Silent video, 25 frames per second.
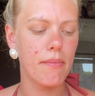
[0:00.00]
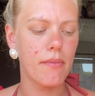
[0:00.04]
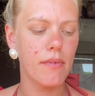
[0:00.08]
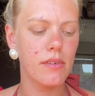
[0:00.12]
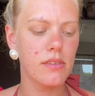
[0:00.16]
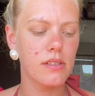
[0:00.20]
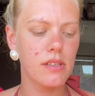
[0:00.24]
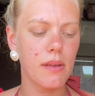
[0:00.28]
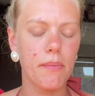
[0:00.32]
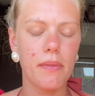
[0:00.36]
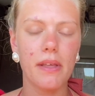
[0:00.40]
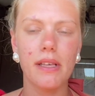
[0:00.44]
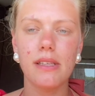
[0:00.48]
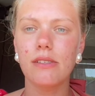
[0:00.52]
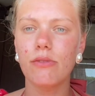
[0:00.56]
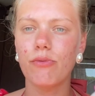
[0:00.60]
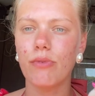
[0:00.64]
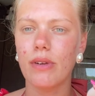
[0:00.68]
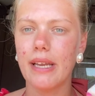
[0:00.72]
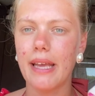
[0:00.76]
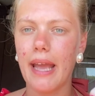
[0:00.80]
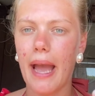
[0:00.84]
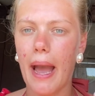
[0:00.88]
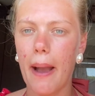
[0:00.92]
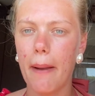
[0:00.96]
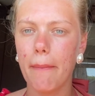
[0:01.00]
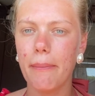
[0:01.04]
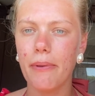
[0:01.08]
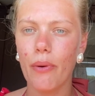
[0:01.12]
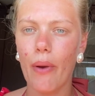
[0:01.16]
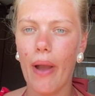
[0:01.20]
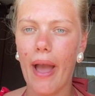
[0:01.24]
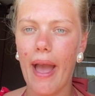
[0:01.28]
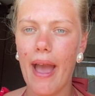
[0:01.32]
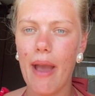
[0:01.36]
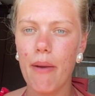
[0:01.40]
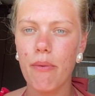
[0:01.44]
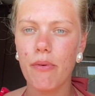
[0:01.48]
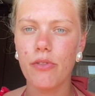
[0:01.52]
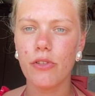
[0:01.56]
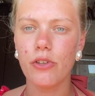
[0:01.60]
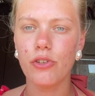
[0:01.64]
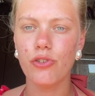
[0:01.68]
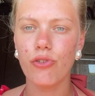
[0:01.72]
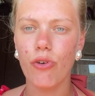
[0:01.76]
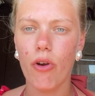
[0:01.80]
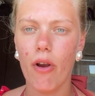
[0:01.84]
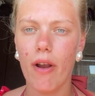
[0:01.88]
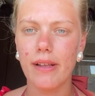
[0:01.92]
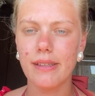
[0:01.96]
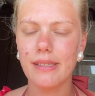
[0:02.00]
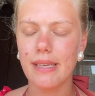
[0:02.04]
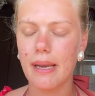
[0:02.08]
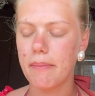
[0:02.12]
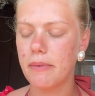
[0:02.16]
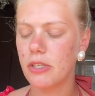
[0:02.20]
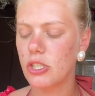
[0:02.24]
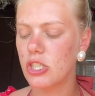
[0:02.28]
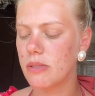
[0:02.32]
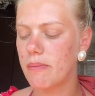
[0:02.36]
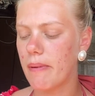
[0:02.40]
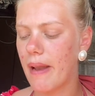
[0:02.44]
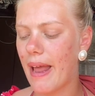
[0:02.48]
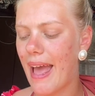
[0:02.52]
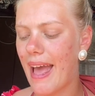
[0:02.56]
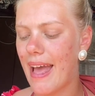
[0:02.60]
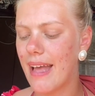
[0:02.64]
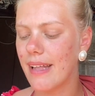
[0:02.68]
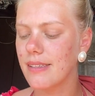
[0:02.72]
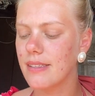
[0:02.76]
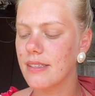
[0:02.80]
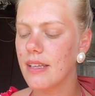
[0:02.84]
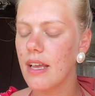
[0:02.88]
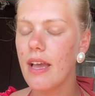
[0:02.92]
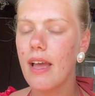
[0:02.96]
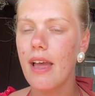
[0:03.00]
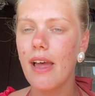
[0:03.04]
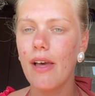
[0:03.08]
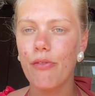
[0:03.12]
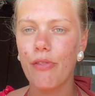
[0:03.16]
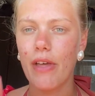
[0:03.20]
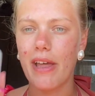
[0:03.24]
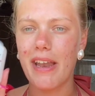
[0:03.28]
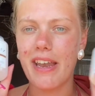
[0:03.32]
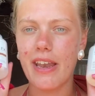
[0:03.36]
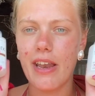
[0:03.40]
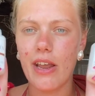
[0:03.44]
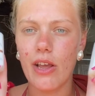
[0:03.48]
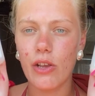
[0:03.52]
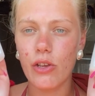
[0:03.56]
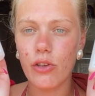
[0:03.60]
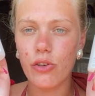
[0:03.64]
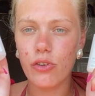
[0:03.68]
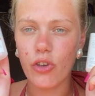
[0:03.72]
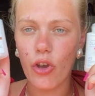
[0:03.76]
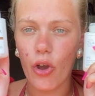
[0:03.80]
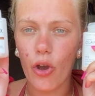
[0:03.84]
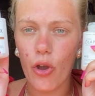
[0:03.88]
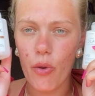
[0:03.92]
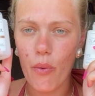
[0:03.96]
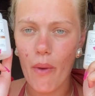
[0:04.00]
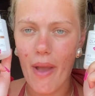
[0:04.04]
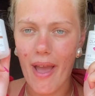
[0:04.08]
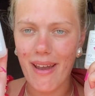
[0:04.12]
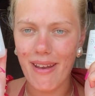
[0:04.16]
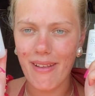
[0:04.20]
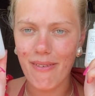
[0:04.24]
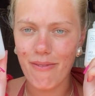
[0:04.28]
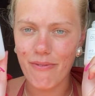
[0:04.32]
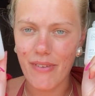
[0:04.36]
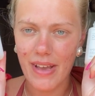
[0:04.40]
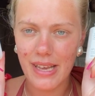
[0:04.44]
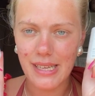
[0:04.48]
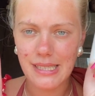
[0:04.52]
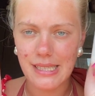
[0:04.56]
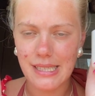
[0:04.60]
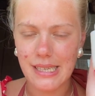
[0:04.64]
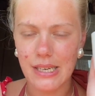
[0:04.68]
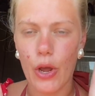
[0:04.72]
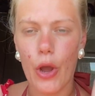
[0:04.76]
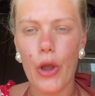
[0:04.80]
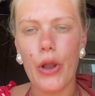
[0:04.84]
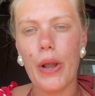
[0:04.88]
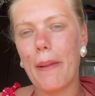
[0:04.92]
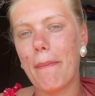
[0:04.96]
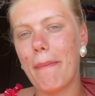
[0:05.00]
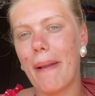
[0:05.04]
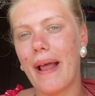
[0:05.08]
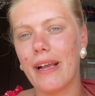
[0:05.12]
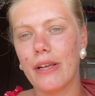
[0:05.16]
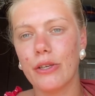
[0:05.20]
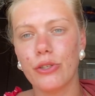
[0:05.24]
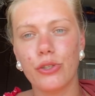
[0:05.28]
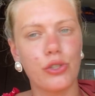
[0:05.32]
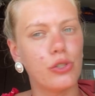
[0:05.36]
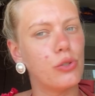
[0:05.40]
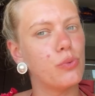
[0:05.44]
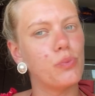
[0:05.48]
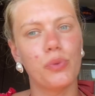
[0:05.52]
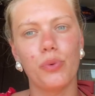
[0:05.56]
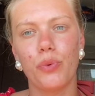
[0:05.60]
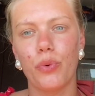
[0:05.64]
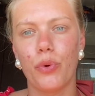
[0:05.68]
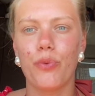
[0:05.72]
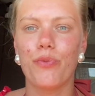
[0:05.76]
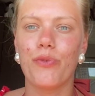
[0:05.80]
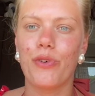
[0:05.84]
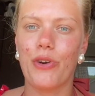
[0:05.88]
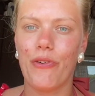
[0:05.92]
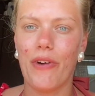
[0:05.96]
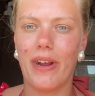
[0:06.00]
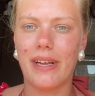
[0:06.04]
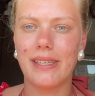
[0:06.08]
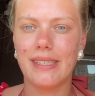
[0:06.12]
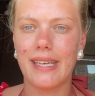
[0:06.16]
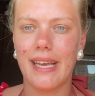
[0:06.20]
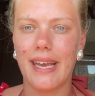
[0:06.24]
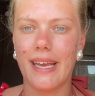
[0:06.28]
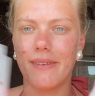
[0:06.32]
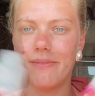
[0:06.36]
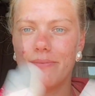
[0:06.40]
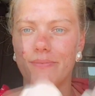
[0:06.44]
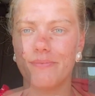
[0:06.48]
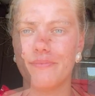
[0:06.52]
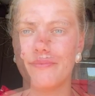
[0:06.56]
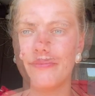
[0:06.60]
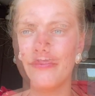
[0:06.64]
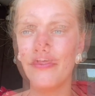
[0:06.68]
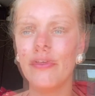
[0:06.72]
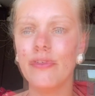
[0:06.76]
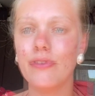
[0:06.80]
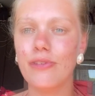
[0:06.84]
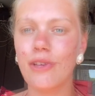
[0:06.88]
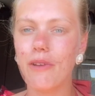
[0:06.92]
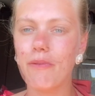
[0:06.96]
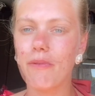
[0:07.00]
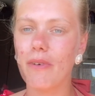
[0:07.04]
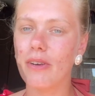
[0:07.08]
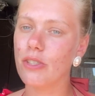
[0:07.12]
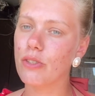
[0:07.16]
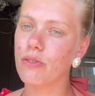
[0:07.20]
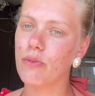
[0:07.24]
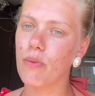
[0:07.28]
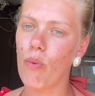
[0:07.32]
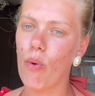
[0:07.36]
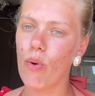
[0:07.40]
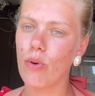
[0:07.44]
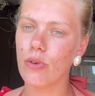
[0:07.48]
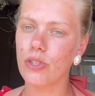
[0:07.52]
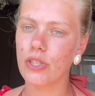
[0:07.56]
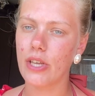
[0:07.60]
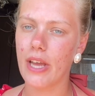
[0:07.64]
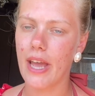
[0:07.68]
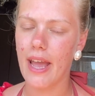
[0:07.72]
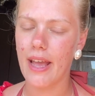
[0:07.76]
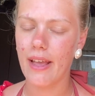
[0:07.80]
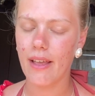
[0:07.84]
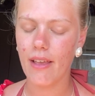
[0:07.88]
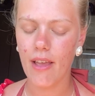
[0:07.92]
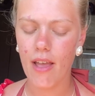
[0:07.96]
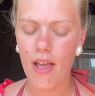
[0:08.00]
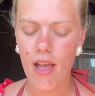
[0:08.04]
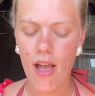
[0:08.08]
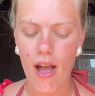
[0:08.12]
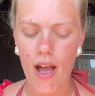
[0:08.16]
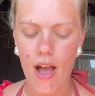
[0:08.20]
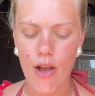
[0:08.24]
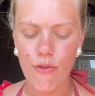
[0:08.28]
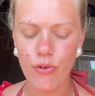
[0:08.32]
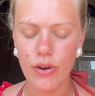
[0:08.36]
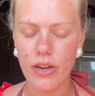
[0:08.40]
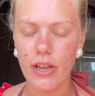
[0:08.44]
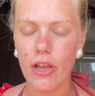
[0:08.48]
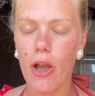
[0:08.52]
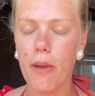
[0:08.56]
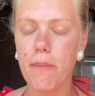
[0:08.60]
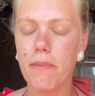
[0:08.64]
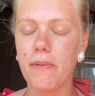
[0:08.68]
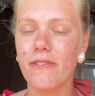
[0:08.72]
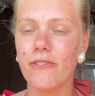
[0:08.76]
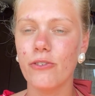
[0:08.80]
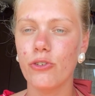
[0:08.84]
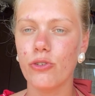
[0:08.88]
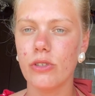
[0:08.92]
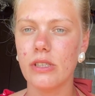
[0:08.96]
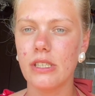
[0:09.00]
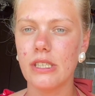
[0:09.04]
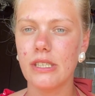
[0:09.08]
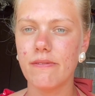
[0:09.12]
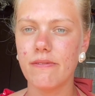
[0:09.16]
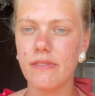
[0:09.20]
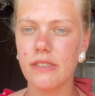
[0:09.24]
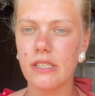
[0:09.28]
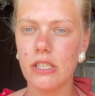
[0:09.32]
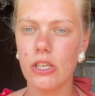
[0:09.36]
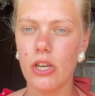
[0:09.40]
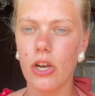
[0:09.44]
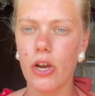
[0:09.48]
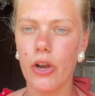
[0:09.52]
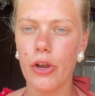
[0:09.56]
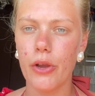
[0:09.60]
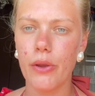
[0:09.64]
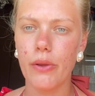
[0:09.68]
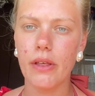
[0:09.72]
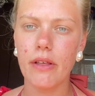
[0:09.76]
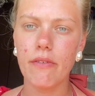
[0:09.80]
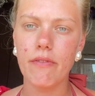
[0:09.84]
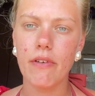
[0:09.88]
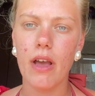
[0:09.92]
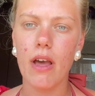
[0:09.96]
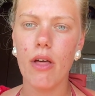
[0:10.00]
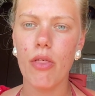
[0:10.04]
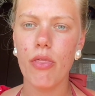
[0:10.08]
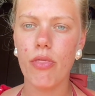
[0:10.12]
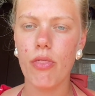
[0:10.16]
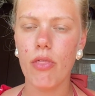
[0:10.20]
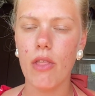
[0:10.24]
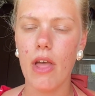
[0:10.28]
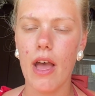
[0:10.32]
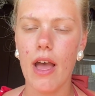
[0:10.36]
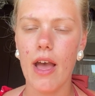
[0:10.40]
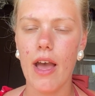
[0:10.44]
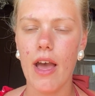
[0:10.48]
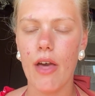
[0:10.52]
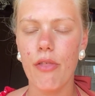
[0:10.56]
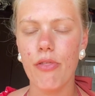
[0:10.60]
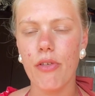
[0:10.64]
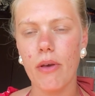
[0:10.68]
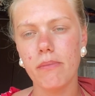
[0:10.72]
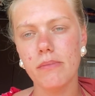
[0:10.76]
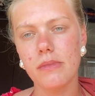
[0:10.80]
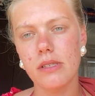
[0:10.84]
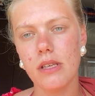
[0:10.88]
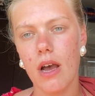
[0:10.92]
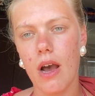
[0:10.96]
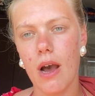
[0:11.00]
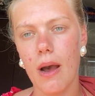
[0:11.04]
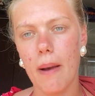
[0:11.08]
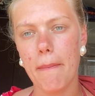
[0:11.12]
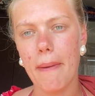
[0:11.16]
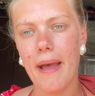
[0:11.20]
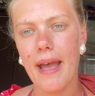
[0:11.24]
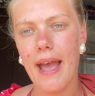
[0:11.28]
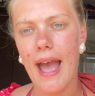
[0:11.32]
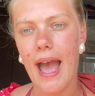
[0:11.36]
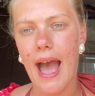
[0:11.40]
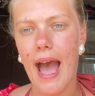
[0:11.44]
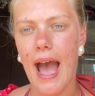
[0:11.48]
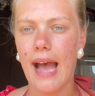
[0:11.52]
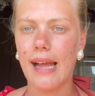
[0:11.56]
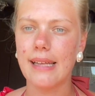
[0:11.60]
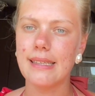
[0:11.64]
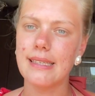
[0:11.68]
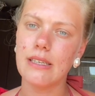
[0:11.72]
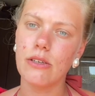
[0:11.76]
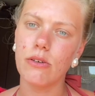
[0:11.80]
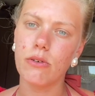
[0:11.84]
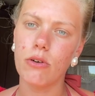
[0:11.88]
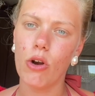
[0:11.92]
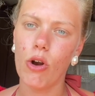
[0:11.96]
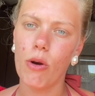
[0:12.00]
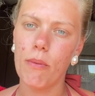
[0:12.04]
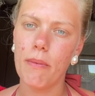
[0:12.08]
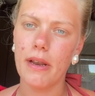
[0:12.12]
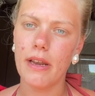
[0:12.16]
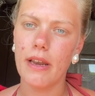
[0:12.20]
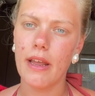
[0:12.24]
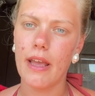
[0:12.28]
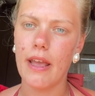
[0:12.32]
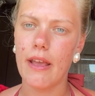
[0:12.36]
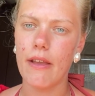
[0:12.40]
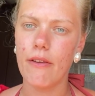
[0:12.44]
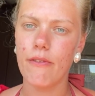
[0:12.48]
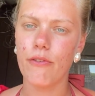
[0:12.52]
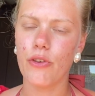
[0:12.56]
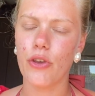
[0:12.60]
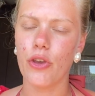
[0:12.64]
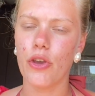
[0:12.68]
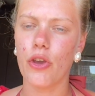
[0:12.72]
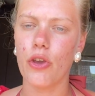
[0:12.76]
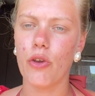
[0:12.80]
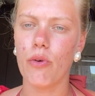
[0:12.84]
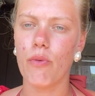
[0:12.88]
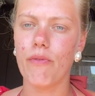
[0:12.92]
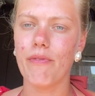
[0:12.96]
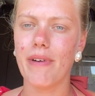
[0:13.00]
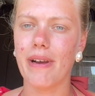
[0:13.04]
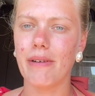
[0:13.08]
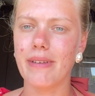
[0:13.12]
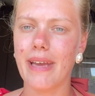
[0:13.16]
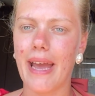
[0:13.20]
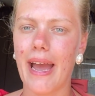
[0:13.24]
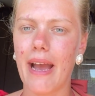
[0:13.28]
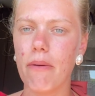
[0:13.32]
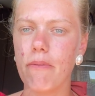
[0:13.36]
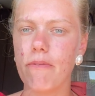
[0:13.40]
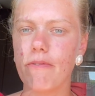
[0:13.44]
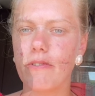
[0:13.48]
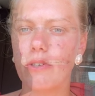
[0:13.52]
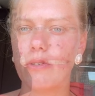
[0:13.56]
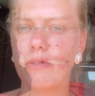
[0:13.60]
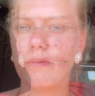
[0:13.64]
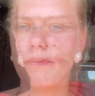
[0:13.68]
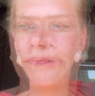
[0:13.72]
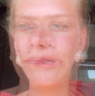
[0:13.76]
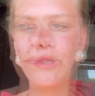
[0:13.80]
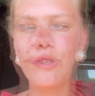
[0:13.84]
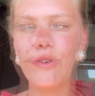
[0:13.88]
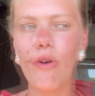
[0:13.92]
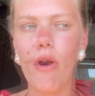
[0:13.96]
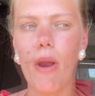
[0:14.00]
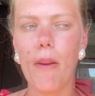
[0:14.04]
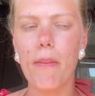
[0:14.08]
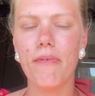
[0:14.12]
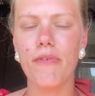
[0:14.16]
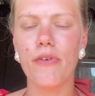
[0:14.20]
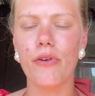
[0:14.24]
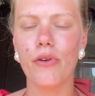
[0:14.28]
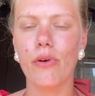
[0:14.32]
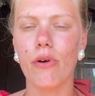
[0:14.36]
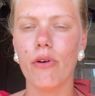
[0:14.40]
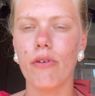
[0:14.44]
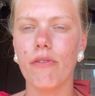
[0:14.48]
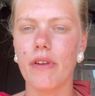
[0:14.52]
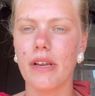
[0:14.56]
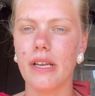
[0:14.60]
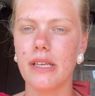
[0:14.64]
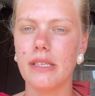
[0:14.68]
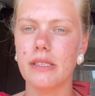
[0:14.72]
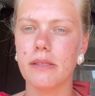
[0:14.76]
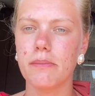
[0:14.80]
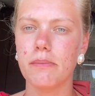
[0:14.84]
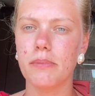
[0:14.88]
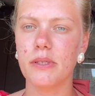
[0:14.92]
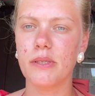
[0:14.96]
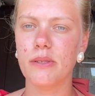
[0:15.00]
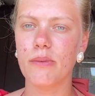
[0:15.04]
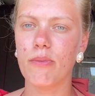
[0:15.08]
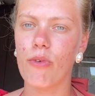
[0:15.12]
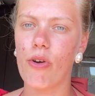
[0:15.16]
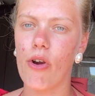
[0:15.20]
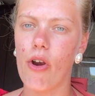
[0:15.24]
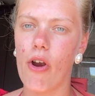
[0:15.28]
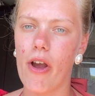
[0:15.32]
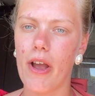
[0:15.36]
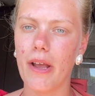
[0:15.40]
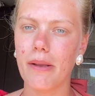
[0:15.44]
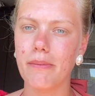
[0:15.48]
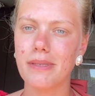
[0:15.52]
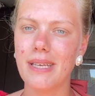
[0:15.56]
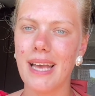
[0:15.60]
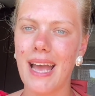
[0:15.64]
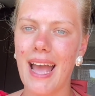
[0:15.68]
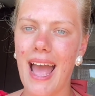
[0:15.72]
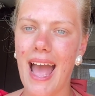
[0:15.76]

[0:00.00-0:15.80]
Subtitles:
something to really help your hair with the dry, damaged, split ends, then go and invest in Olaplex. You will not regret it. Thank you so much for watching. I really hope you've enjoyed this video. Give it a thumbs up and a little comment if you found it helpful. Subscribe if you're not already subscribed,